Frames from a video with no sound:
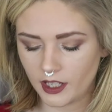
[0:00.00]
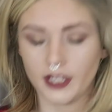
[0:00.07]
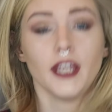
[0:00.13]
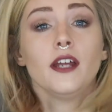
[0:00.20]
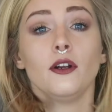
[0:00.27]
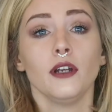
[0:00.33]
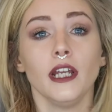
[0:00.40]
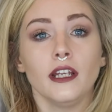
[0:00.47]

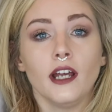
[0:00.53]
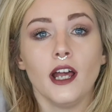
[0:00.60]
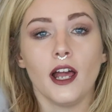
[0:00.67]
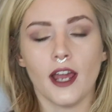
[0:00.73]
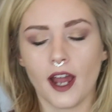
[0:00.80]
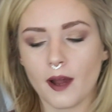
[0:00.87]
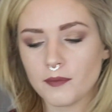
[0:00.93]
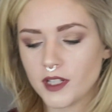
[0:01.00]
And okay,
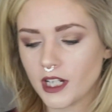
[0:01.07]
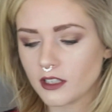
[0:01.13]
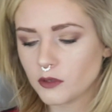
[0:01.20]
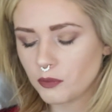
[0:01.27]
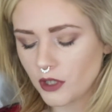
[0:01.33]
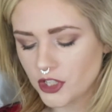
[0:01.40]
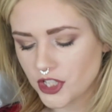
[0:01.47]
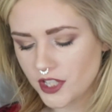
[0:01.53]
the
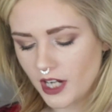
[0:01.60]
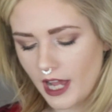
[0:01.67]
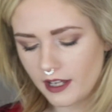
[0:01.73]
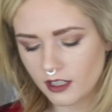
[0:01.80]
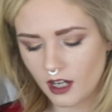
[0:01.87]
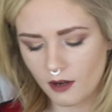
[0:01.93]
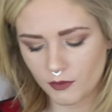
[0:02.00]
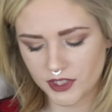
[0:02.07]
next brush that
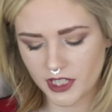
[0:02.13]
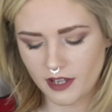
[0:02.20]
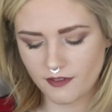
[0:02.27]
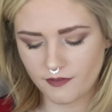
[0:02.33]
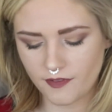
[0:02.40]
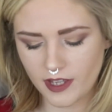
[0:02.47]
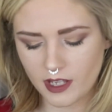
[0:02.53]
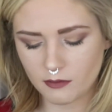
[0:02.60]
I got was a
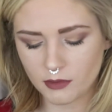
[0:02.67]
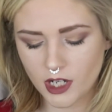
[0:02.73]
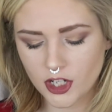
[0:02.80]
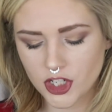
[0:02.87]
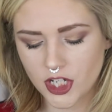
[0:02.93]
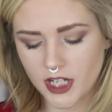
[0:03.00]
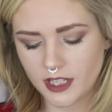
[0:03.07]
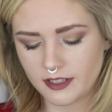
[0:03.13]
fan
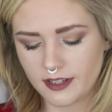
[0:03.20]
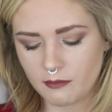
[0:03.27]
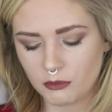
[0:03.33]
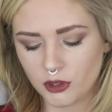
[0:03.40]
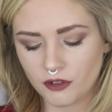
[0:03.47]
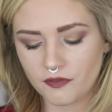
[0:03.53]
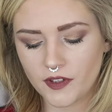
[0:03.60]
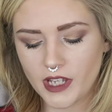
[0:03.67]
brush. It is the
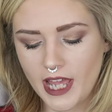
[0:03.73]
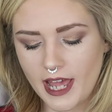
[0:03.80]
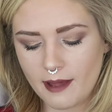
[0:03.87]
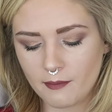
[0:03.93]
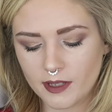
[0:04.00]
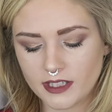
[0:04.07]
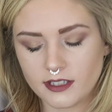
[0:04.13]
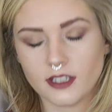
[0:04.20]
Morphe
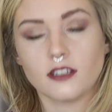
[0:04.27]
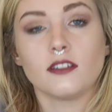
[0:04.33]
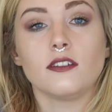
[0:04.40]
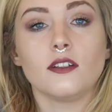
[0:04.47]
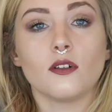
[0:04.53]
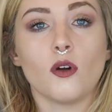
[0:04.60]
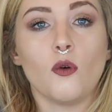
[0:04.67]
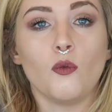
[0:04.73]

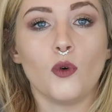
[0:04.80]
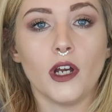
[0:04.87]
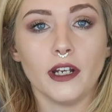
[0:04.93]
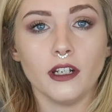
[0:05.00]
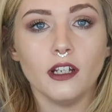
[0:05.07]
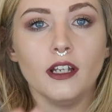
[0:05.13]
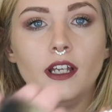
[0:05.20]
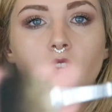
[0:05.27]

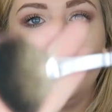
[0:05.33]
M601.